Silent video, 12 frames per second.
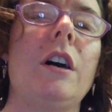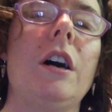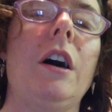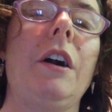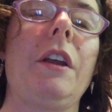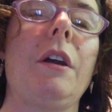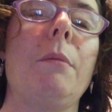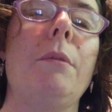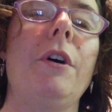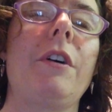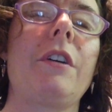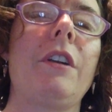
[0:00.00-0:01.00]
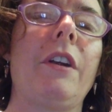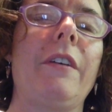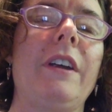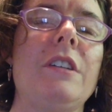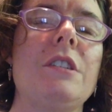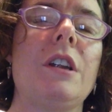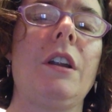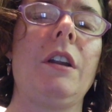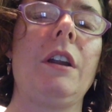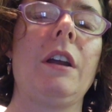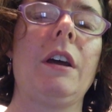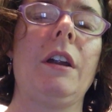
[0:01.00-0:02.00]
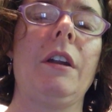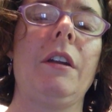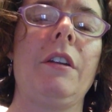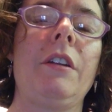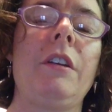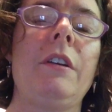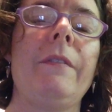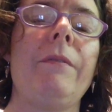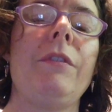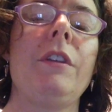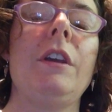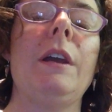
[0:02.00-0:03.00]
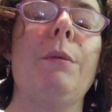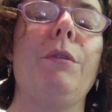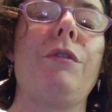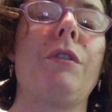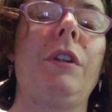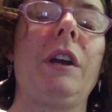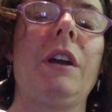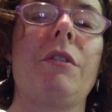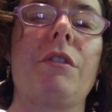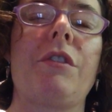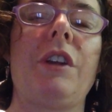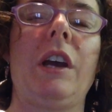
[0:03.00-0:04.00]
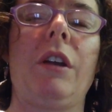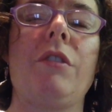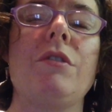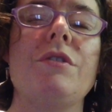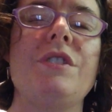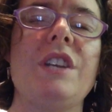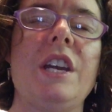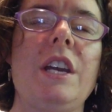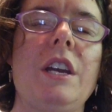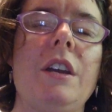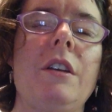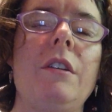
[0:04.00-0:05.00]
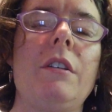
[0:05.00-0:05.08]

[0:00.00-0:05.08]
audiobook narration and it was really interesting to see